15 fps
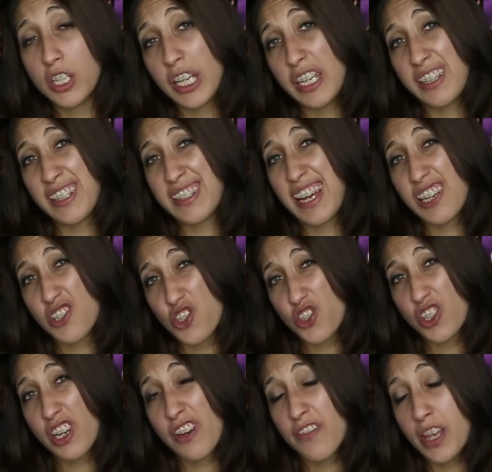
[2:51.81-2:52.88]
to like the
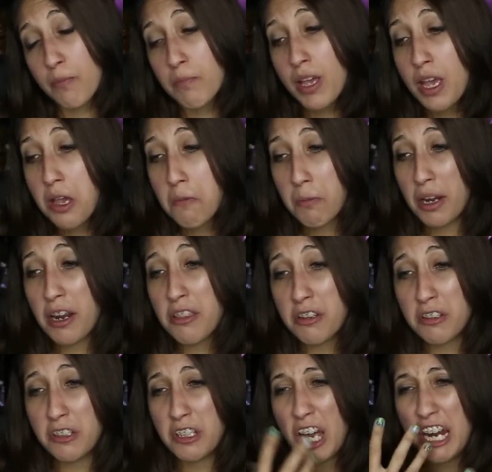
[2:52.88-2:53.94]
texture of them, but other
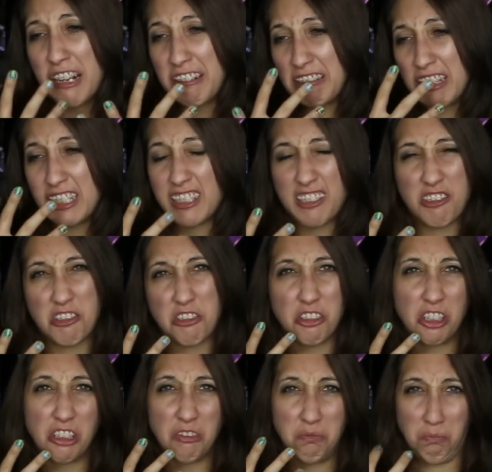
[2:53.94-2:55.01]
than that, I think they just
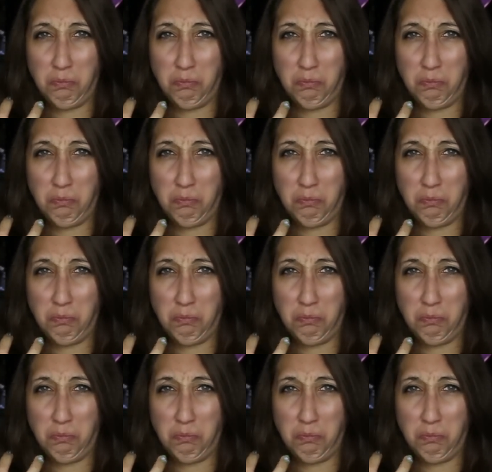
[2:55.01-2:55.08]
look